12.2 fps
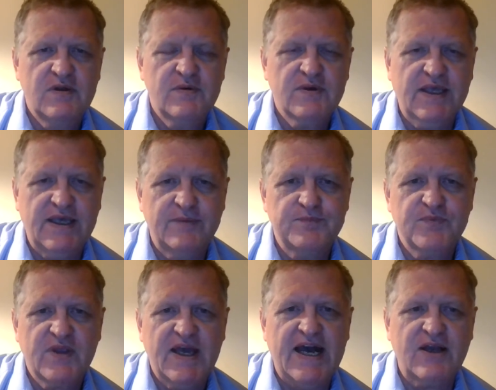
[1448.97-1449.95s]
Okay.
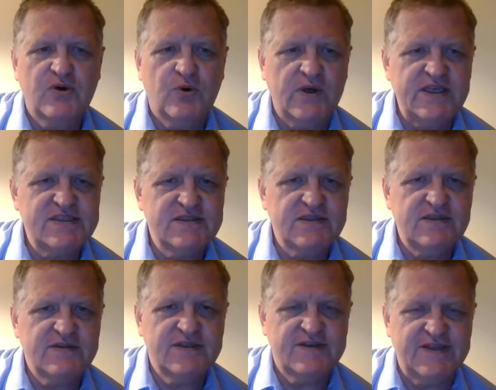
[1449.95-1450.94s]
A coisa,
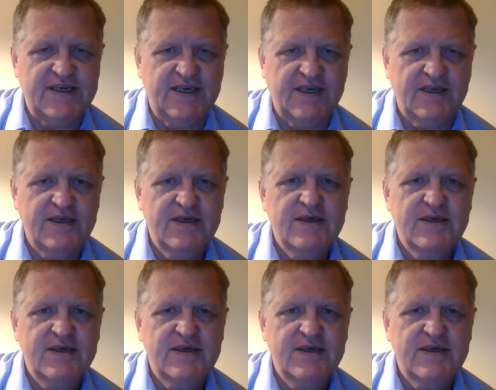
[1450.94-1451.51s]
the thing,